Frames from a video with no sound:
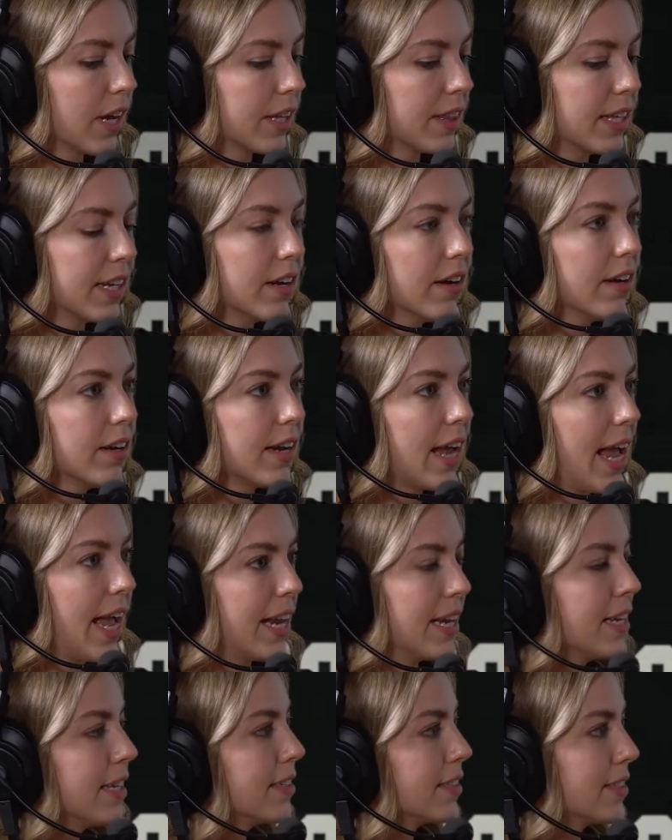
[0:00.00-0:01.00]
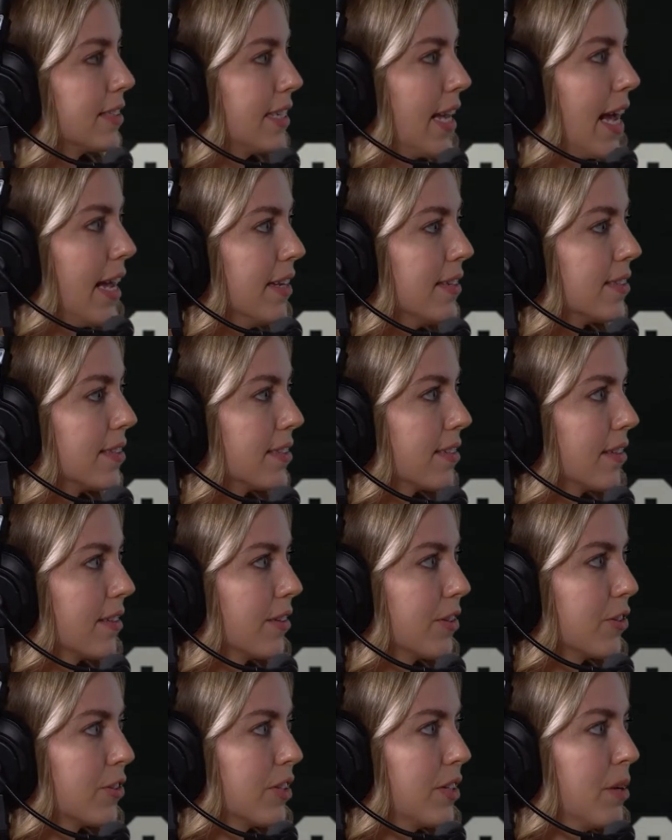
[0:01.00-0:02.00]
think on any set,
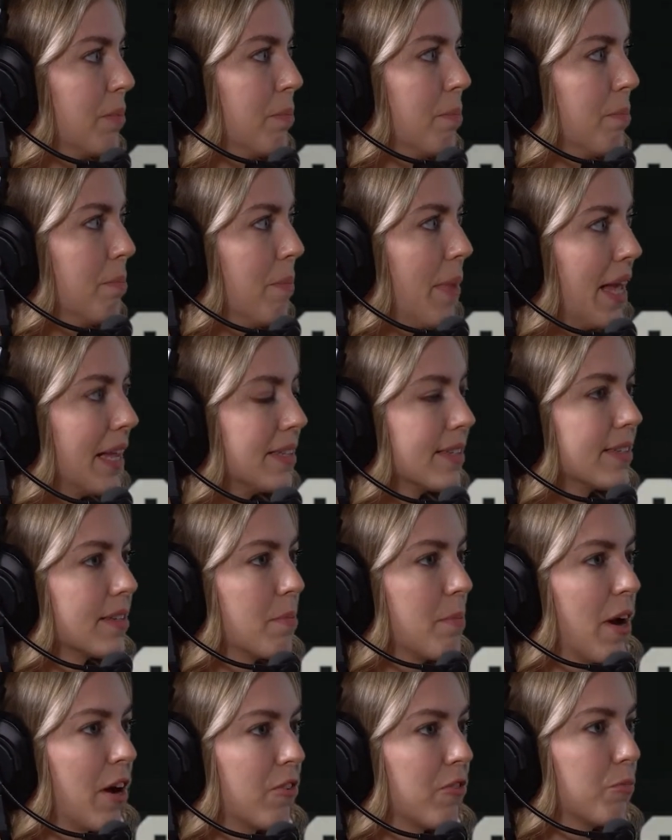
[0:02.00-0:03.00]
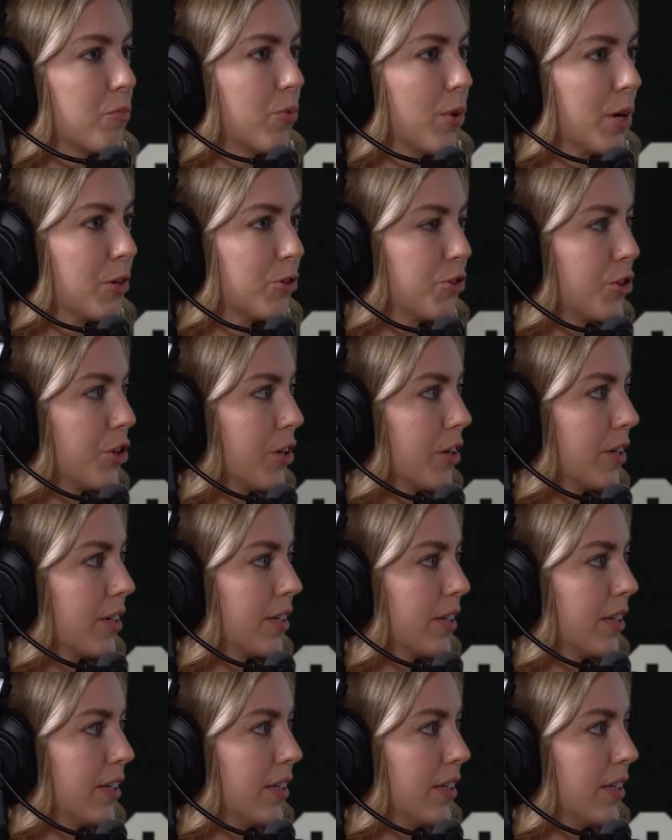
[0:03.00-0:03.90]
there's an immense amount of pressure